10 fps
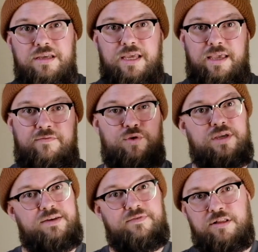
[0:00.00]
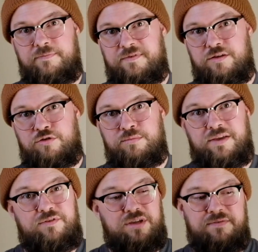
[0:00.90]
if you can develop film,
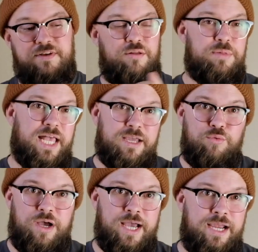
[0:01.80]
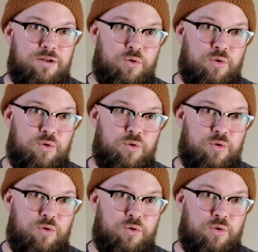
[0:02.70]
if you can develop black and white,